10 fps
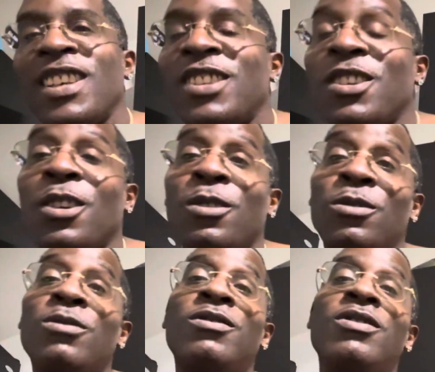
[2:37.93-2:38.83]
Yo,
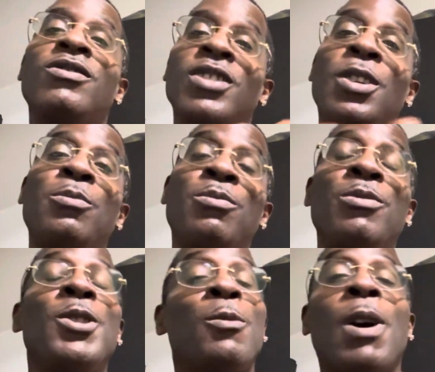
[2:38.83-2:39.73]
yo,
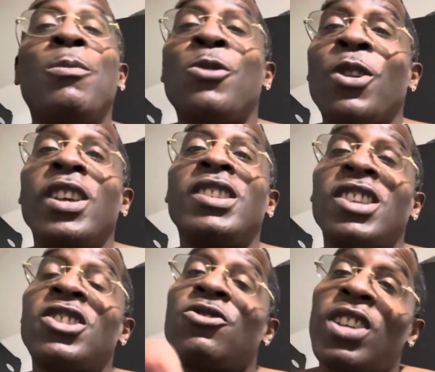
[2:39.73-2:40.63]
yo, my boy,
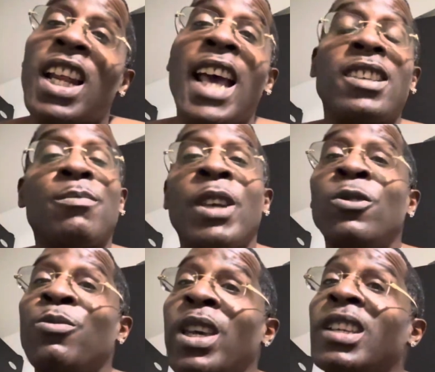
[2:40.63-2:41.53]
just relax, man. You
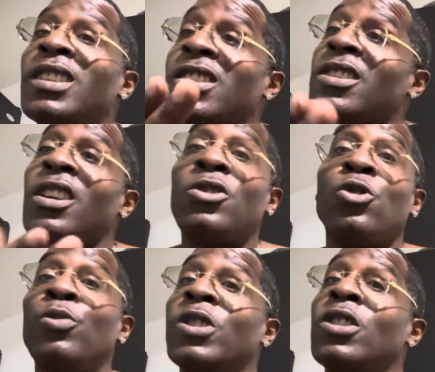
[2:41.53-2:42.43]
are making us gun
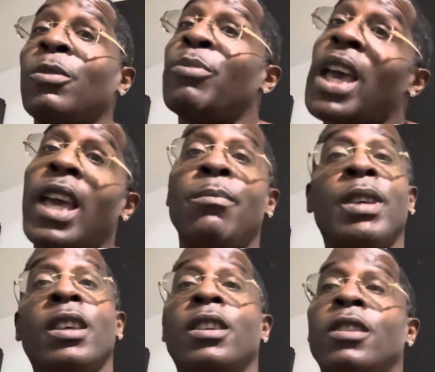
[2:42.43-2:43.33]
tubers look bad, man.